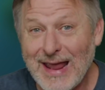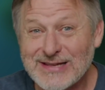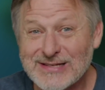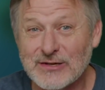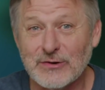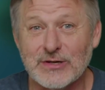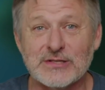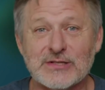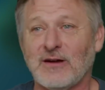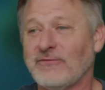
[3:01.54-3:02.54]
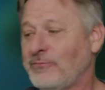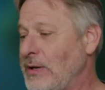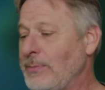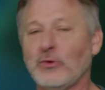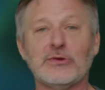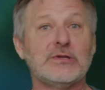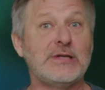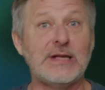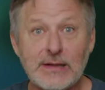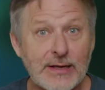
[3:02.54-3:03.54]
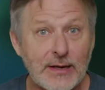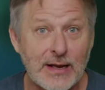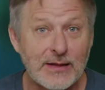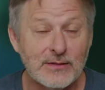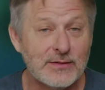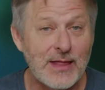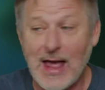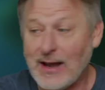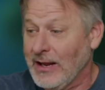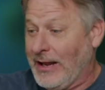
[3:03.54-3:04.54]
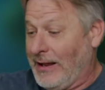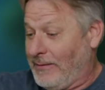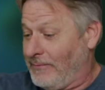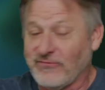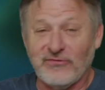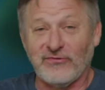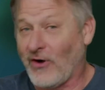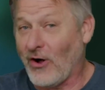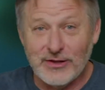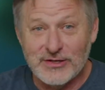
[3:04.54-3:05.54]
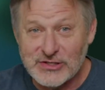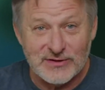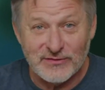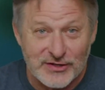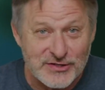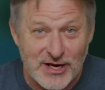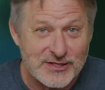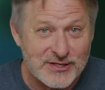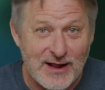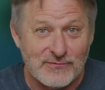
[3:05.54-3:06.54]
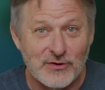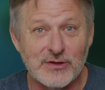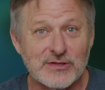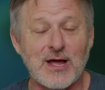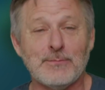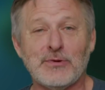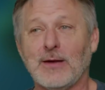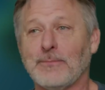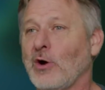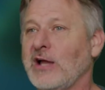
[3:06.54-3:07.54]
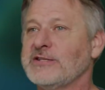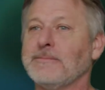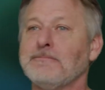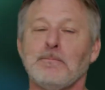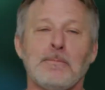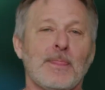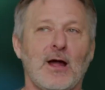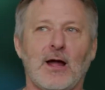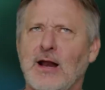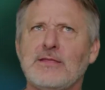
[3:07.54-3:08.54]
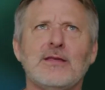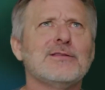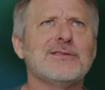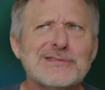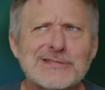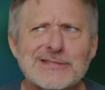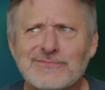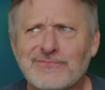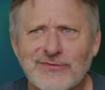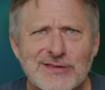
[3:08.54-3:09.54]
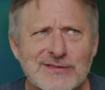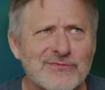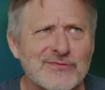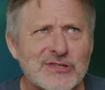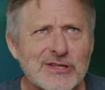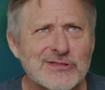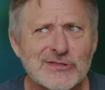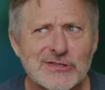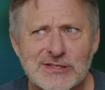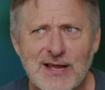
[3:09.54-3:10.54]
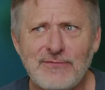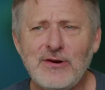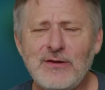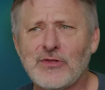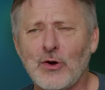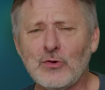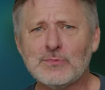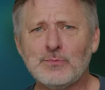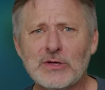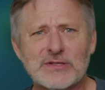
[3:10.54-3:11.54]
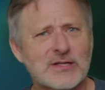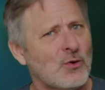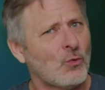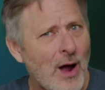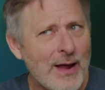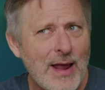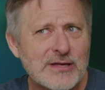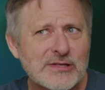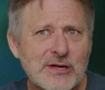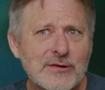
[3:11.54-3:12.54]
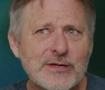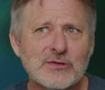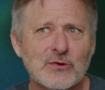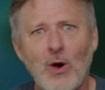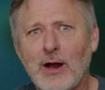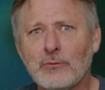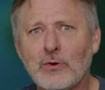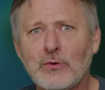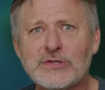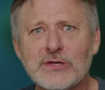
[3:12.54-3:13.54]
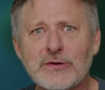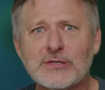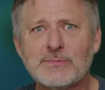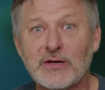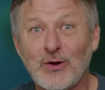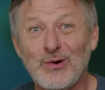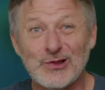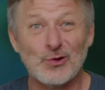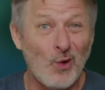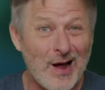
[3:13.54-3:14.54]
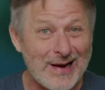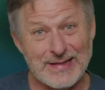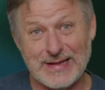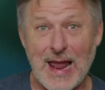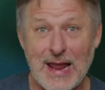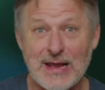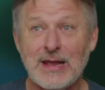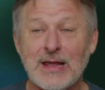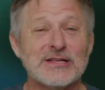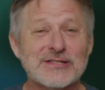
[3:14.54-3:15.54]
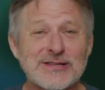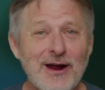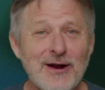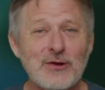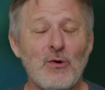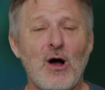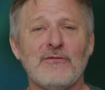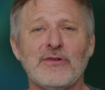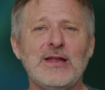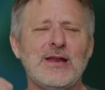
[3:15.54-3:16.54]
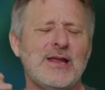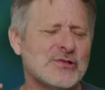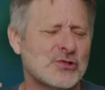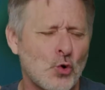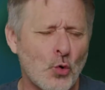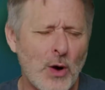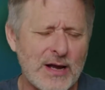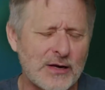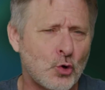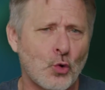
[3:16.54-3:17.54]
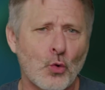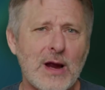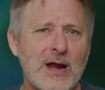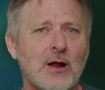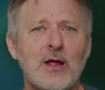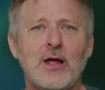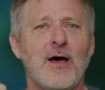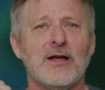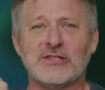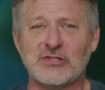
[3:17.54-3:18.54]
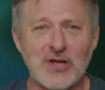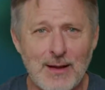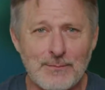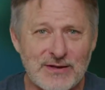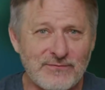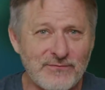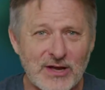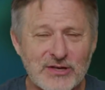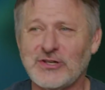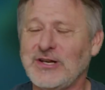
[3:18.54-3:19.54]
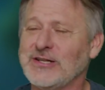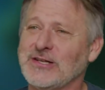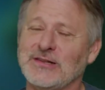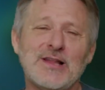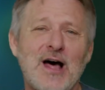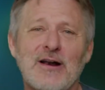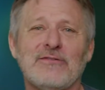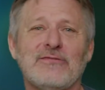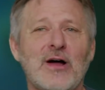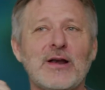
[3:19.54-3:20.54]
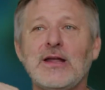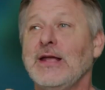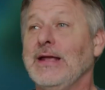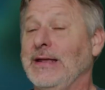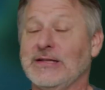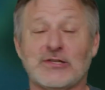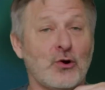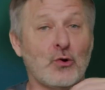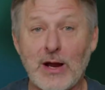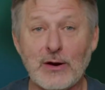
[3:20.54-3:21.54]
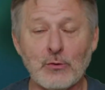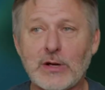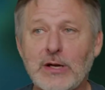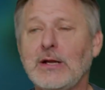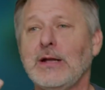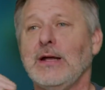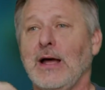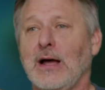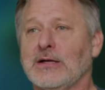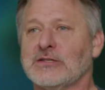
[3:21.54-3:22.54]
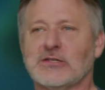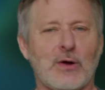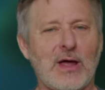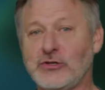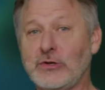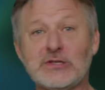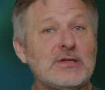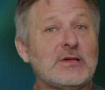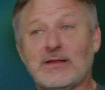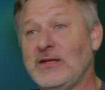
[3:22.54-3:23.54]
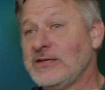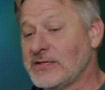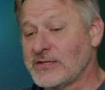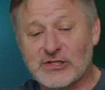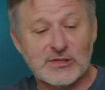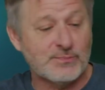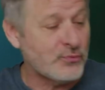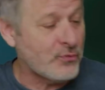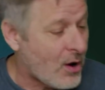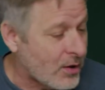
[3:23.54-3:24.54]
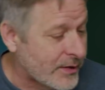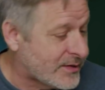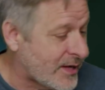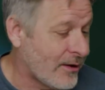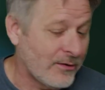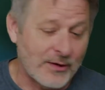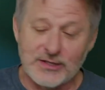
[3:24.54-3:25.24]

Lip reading: series of people dealing in that fallen civilization after the zombie uprising. And I think there's 6 or 7 of those books. That's a YA series, a Rotten Ruin series, but don't let the Y and the A scare you off. It is great, great zombie fiction. It's a lot of fun. It's a great read. So as you can see, like, this is a sprawling tale.